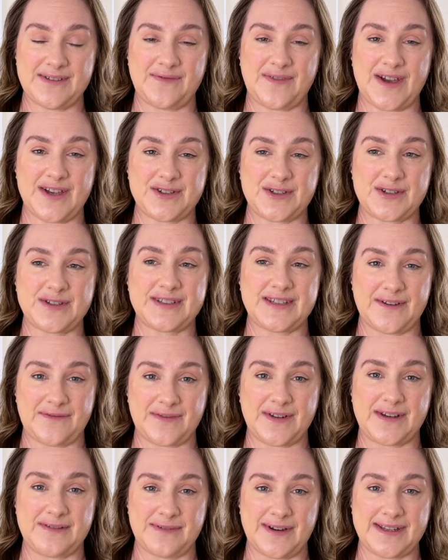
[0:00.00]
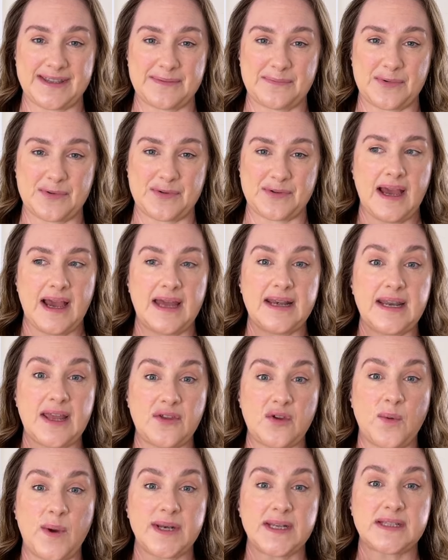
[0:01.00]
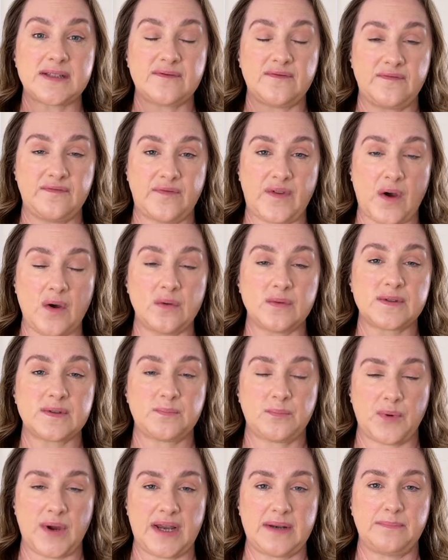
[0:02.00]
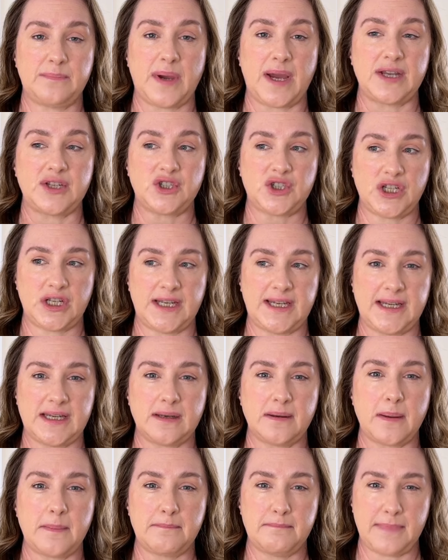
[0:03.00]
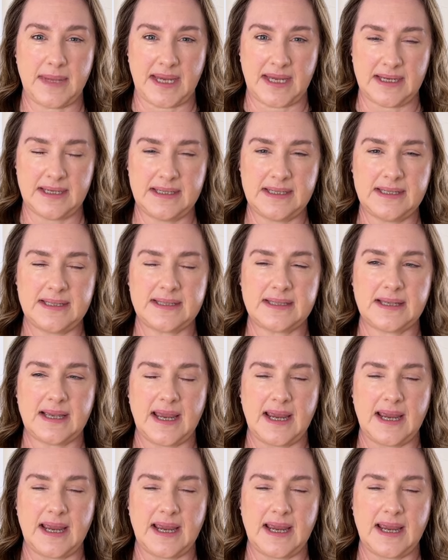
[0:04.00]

should definitely read the book. Another one is Foal's Bread by Gillian Mears.